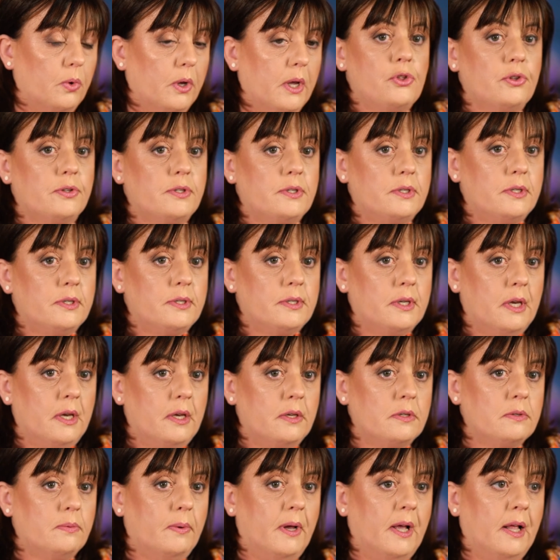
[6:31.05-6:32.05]
Just to
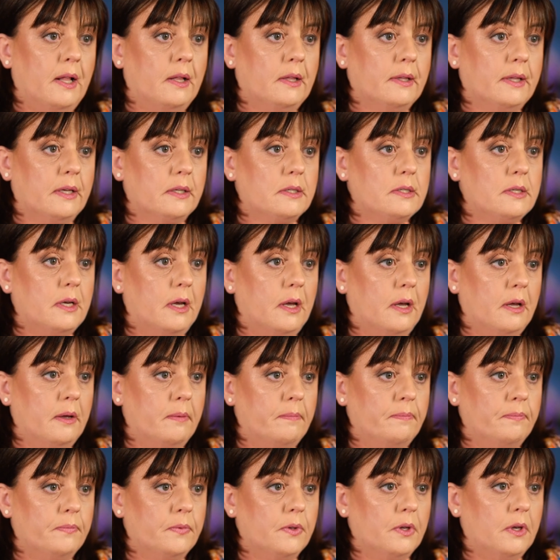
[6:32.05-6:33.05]
say as well that
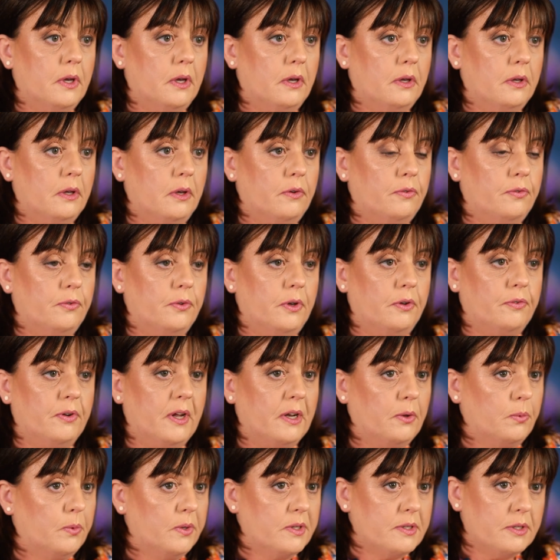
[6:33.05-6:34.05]
if
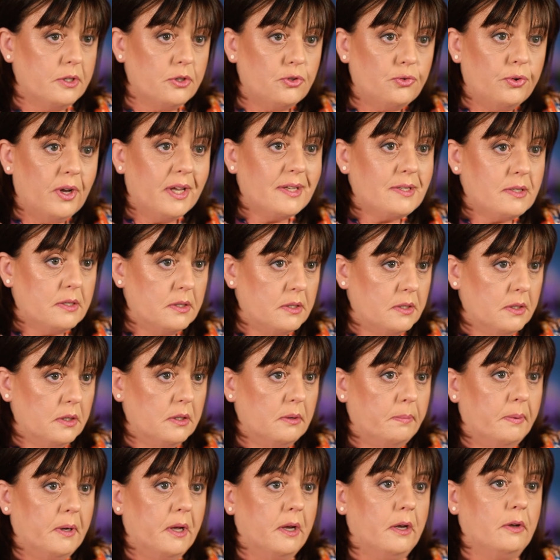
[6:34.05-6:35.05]
anyone is interested
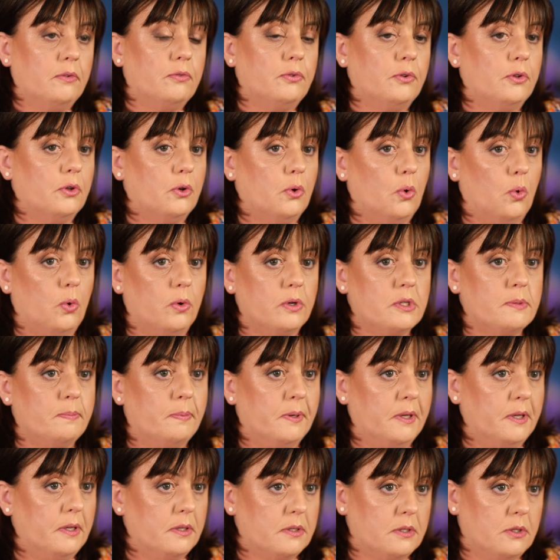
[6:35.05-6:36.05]
in applying for the course,
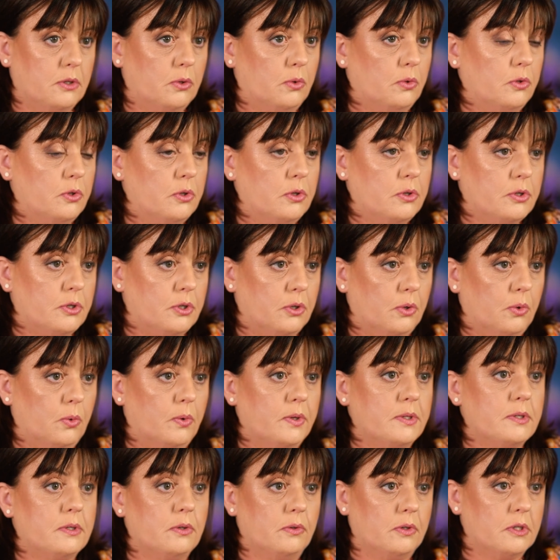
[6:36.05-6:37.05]
please do so
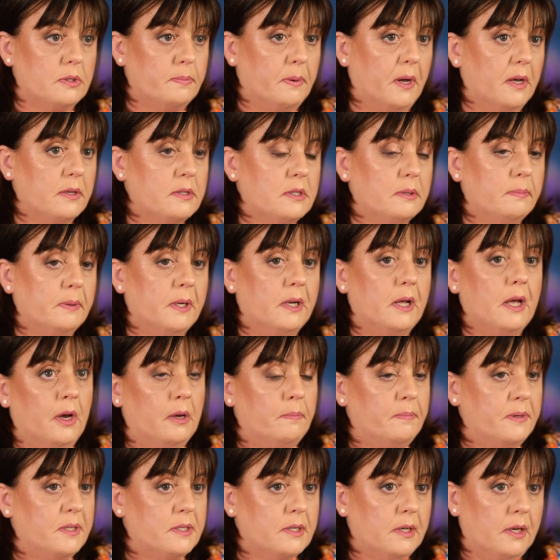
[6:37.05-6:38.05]
as soon as possible.
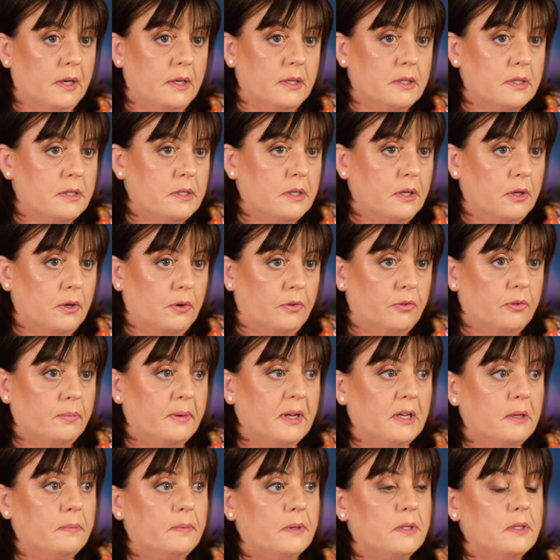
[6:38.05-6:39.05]
I'd be delighted to hear from
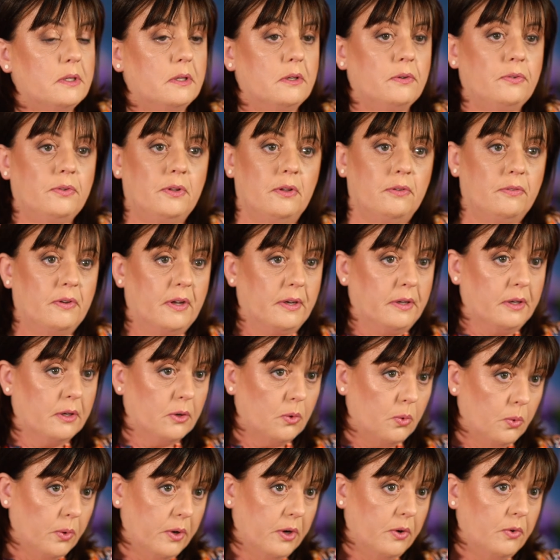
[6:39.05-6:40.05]
anybody if they have any
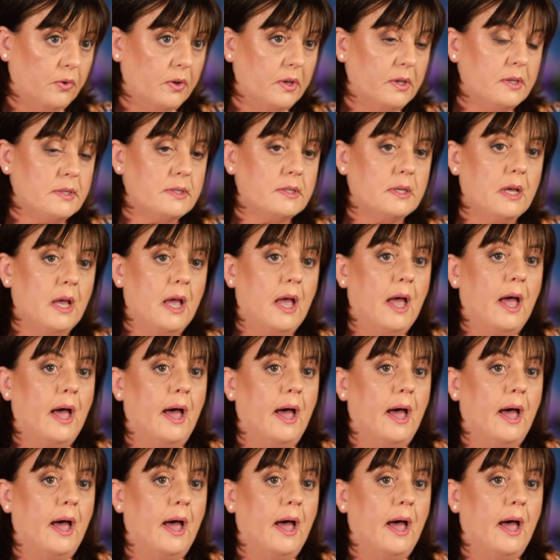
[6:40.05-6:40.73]
queries.